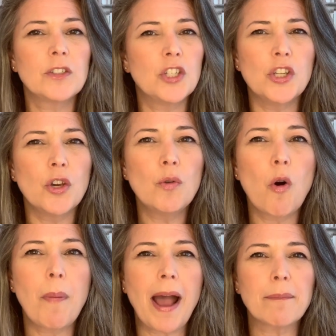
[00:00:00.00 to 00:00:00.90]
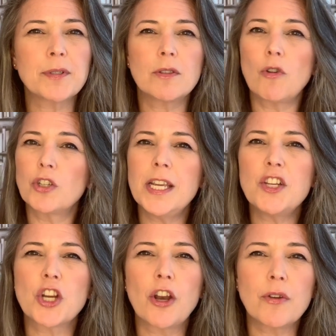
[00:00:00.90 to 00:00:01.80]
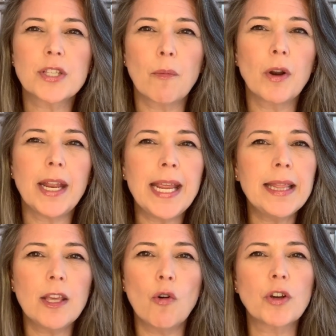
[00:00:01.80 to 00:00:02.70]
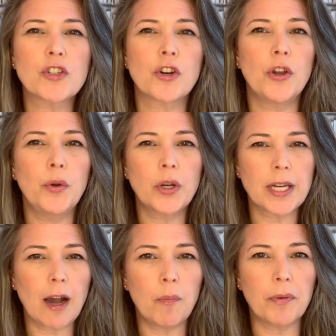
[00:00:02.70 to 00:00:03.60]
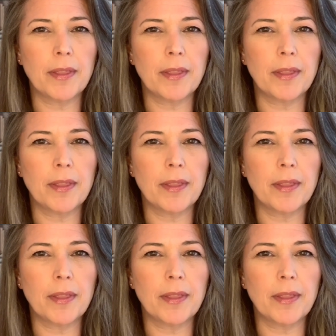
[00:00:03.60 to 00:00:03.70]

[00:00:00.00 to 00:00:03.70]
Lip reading: Do you or perhaps your teacher know someone in the orchestra who could help with